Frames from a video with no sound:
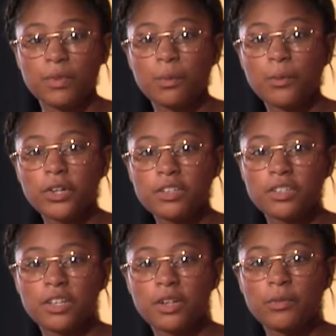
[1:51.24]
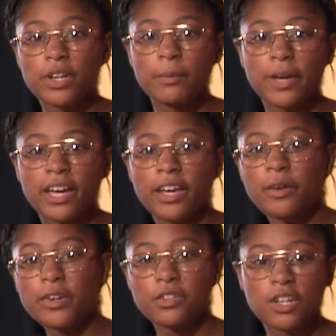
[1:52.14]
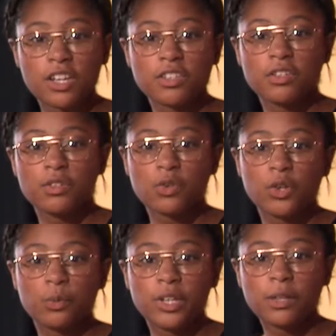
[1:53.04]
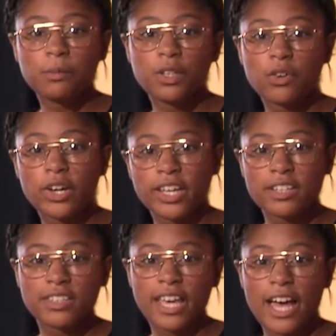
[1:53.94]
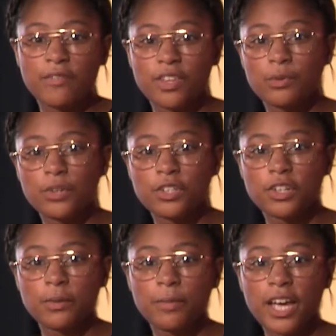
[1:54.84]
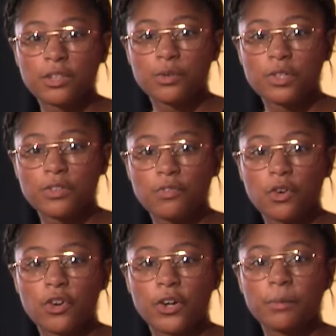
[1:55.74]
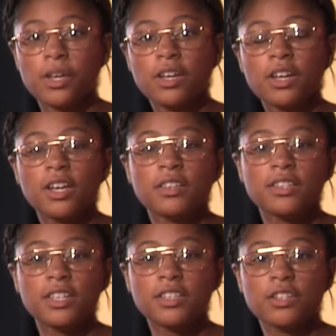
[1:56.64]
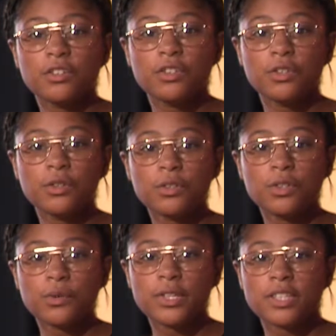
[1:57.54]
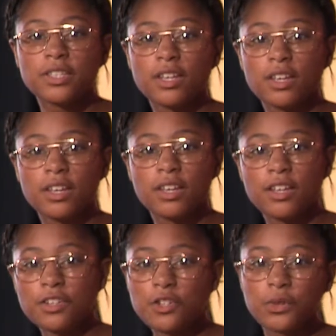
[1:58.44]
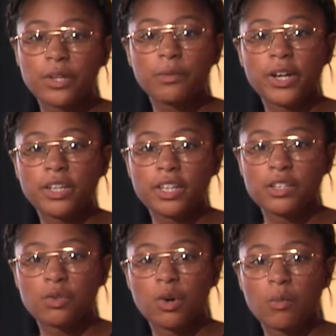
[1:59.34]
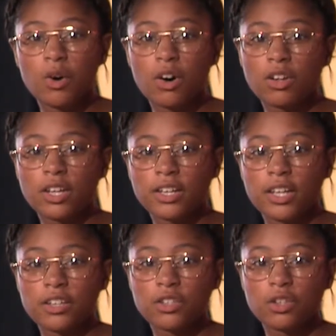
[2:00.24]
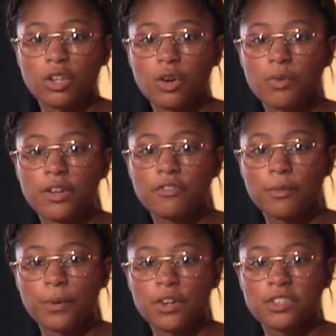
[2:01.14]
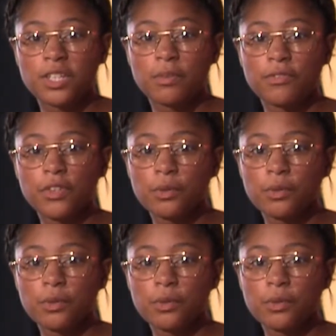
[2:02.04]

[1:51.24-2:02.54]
Morton CU running back Eric Johnson scored a winning blow against Gabbett, returning back to his form in the season due to his injury running into a wall against Lowell football team a few